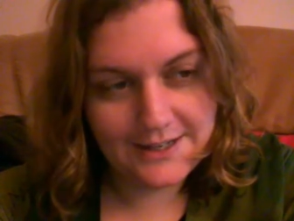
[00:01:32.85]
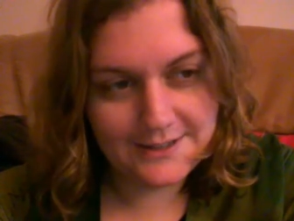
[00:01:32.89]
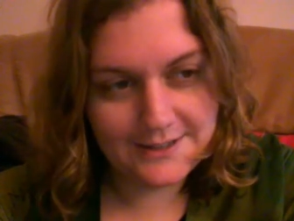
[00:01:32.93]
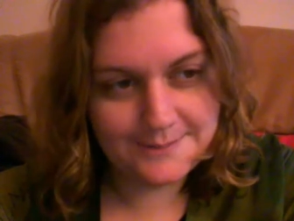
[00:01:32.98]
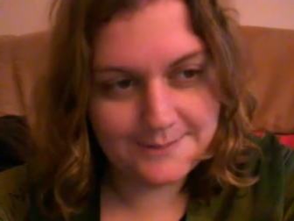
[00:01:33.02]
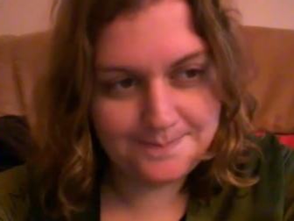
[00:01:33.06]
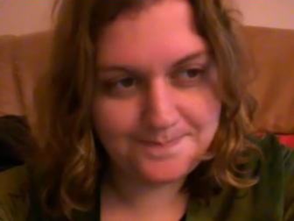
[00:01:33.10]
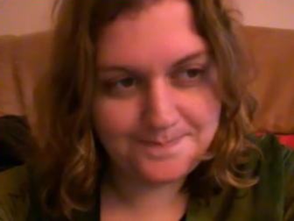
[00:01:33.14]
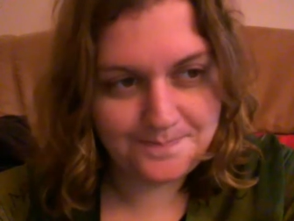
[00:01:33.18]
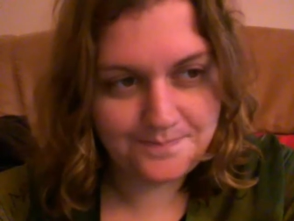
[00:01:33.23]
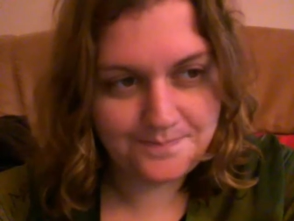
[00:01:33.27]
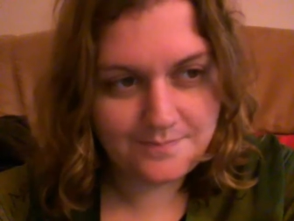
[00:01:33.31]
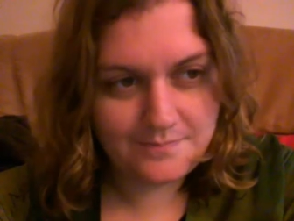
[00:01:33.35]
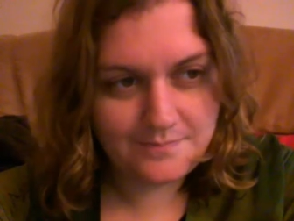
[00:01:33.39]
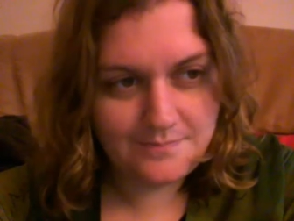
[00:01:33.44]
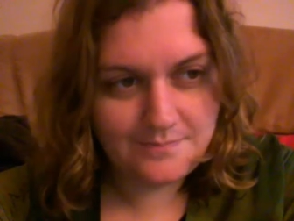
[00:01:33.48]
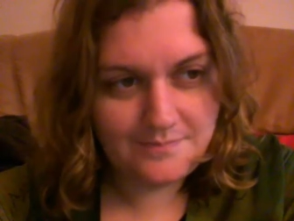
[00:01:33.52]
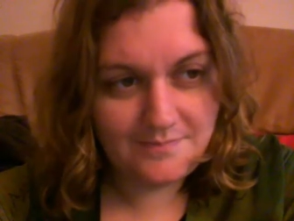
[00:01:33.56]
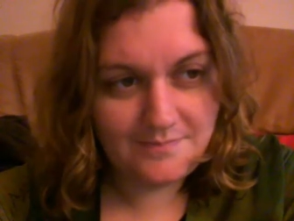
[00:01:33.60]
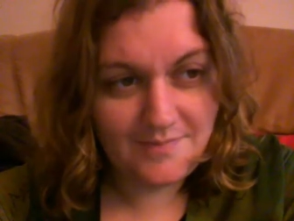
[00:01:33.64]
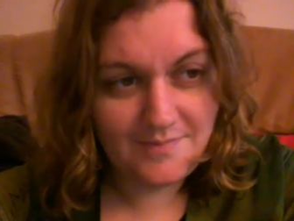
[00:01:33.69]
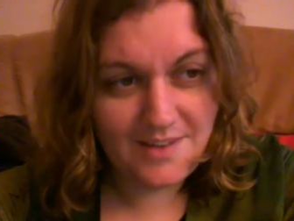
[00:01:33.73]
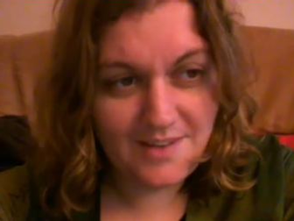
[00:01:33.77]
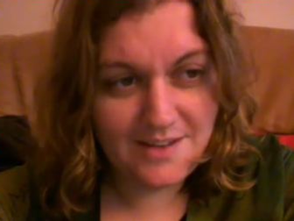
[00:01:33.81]
Um,
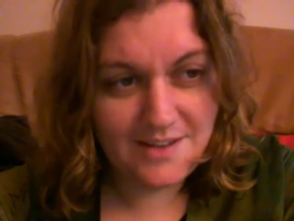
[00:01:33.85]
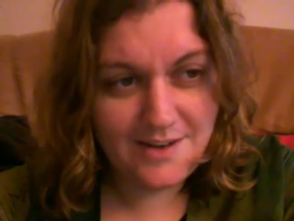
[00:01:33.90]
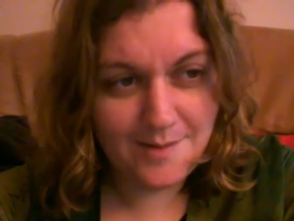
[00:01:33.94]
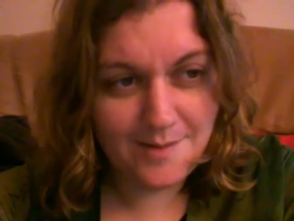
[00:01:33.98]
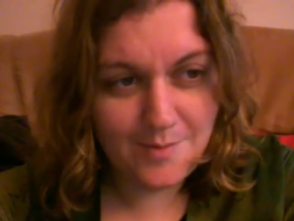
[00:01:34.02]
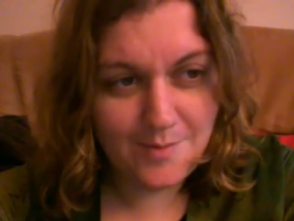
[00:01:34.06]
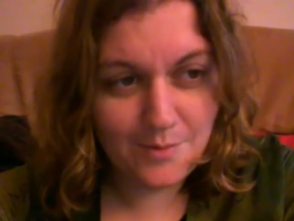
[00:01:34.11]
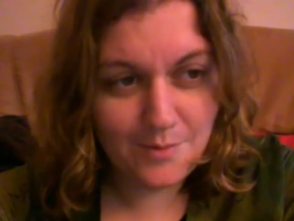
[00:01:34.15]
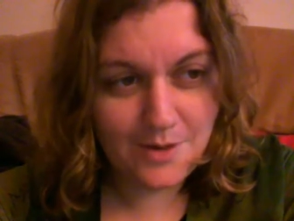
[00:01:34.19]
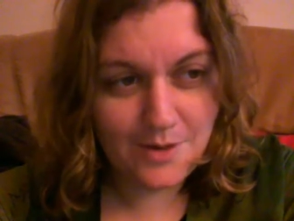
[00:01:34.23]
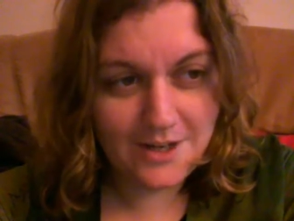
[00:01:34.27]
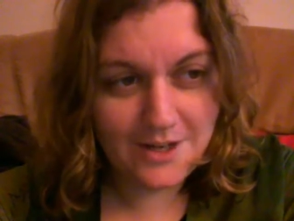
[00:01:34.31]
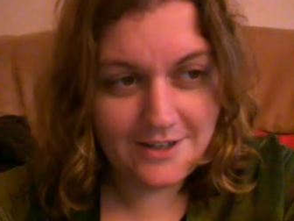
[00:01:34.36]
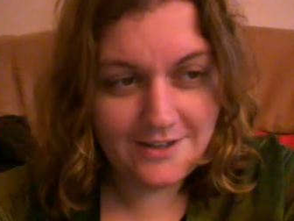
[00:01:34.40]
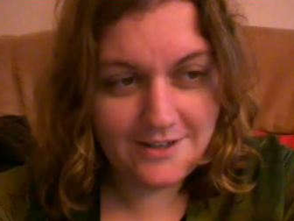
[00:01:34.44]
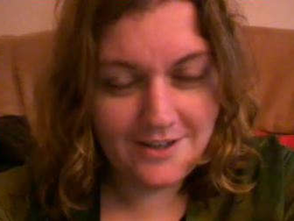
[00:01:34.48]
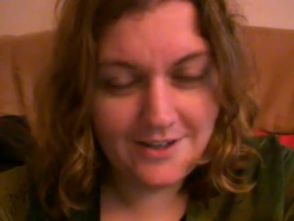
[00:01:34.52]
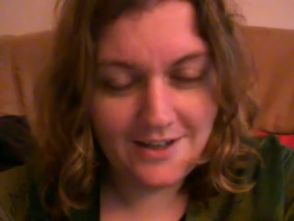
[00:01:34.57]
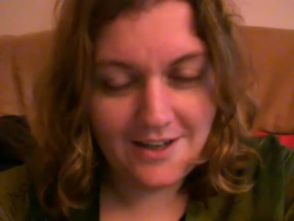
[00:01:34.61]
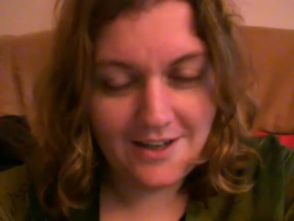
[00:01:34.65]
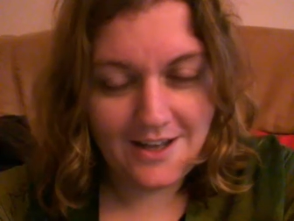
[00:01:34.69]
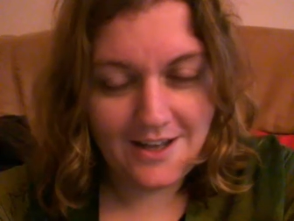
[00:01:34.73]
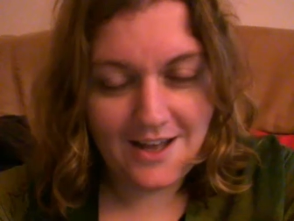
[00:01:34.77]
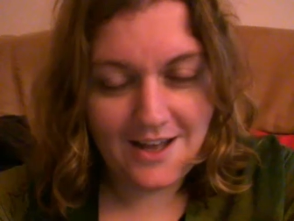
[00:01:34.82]
number
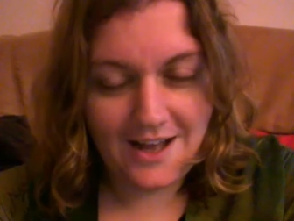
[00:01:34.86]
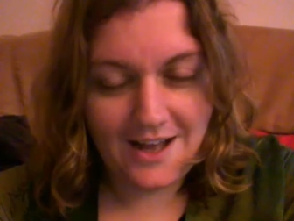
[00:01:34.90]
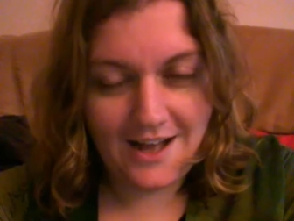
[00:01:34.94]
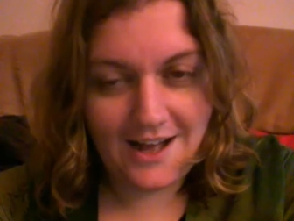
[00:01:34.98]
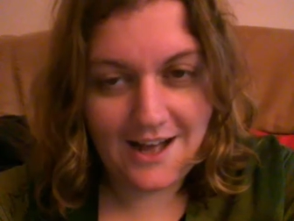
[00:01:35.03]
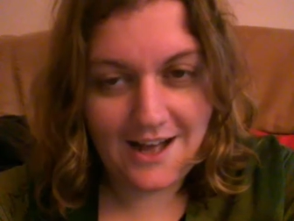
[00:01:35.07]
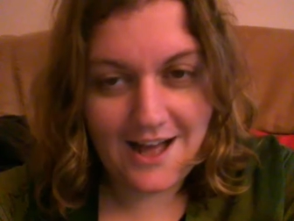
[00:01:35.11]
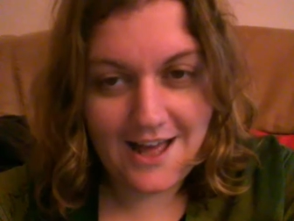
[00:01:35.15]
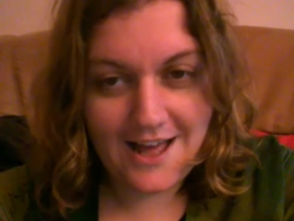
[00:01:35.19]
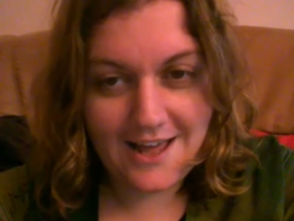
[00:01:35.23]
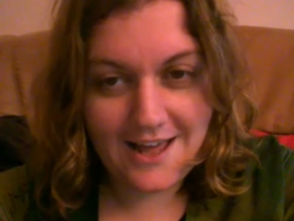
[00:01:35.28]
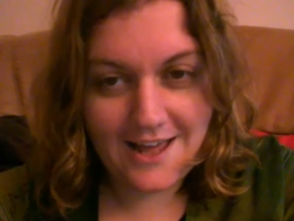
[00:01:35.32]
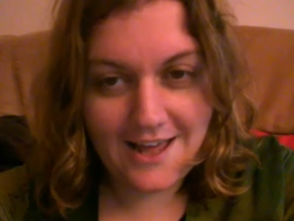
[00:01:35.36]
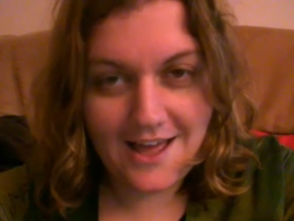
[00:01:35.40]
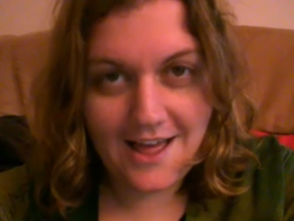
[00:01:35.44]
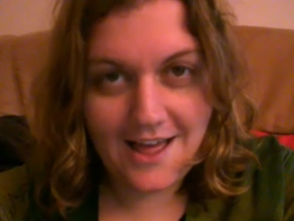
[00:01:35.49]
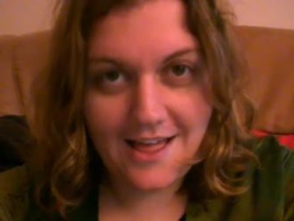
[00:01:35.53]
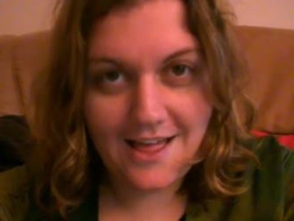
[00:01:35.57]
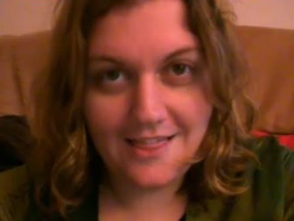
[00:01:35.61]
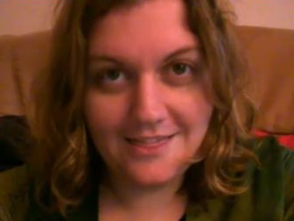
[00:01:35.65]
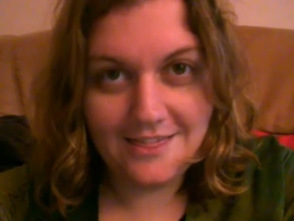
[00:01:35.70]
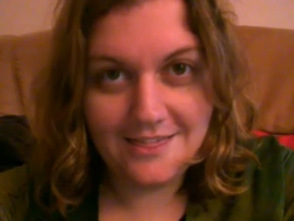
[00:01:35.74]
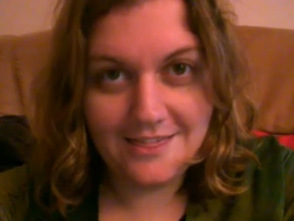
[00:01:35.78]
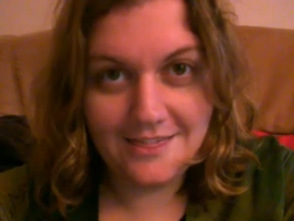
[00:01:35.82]
one,
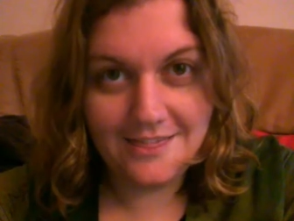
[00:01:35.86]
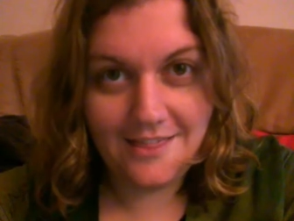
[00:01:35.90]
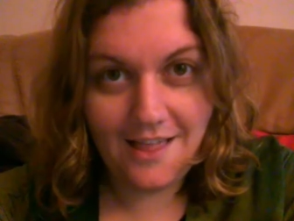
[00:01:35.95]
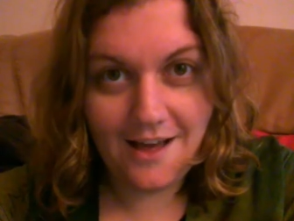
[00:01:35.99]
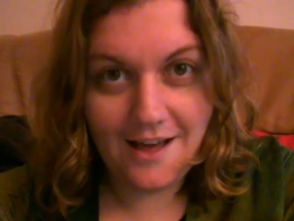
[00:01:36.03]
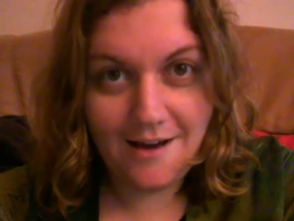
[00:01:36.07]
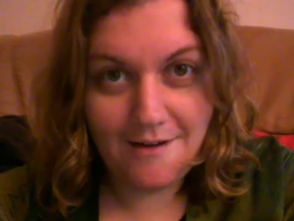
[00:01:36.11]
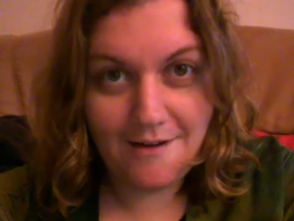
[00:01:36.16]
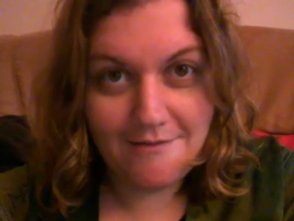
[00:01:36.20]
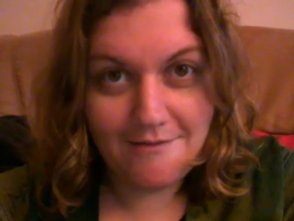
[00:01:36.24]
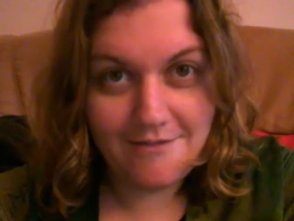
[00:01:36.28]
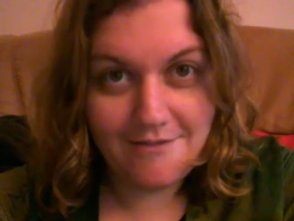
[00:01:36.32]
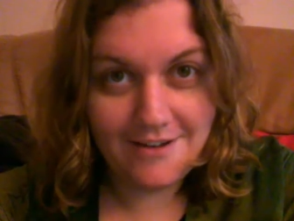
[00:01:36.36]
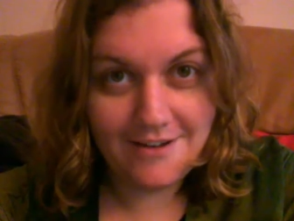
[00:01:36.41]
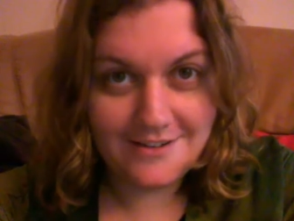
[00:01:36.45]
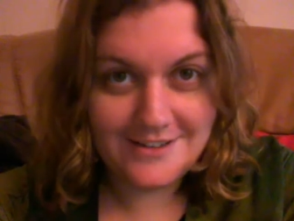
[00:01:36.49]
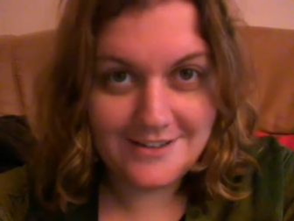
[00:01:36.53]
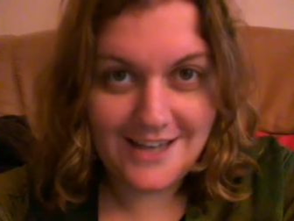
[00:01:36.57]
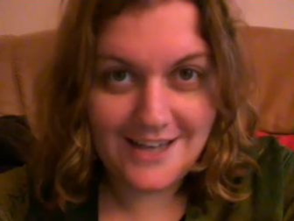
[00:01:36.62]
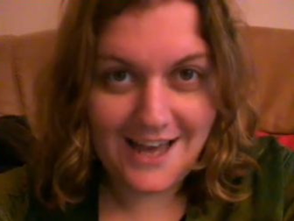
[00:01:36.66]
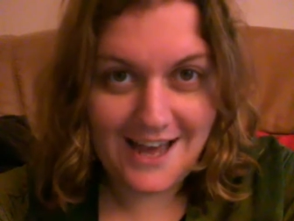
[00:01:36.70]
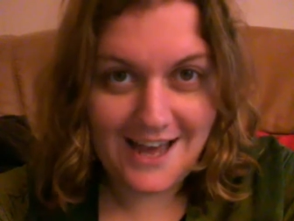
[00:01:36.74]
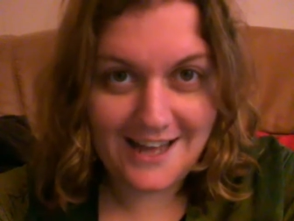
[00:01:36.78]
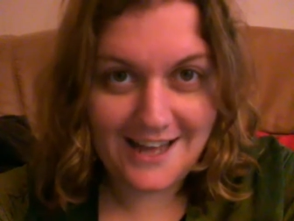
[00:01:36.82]
I love
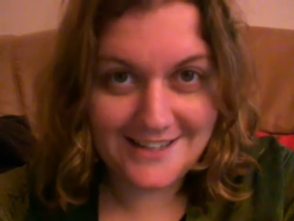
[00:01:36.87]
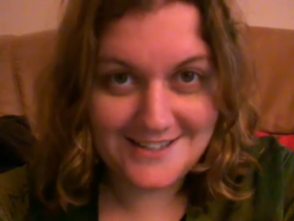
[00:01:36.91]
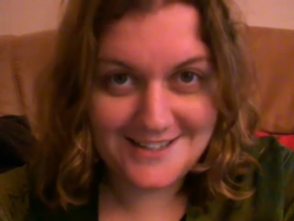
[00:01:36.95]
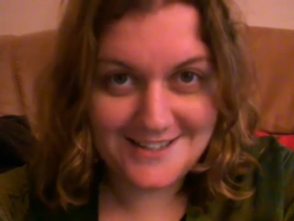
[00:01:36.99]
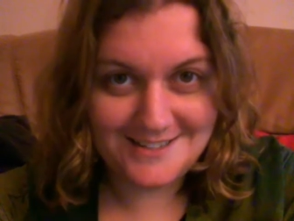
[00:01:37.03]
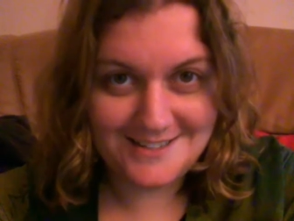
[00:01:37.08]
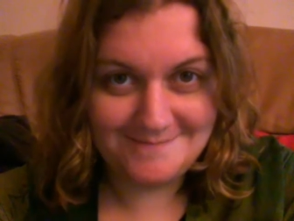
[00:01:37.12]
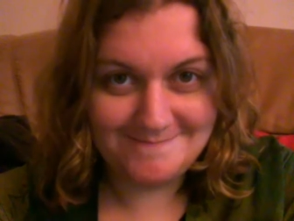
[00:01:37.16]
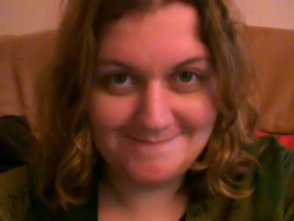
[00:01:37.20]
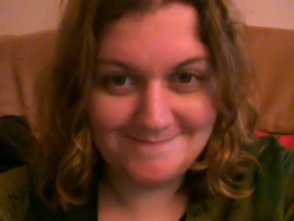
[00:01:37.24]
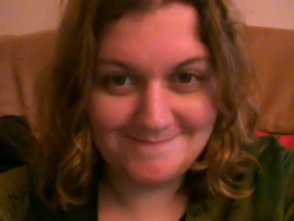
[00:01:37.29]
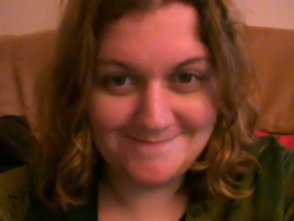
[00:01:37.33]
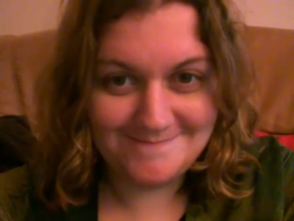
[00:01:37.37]
cats.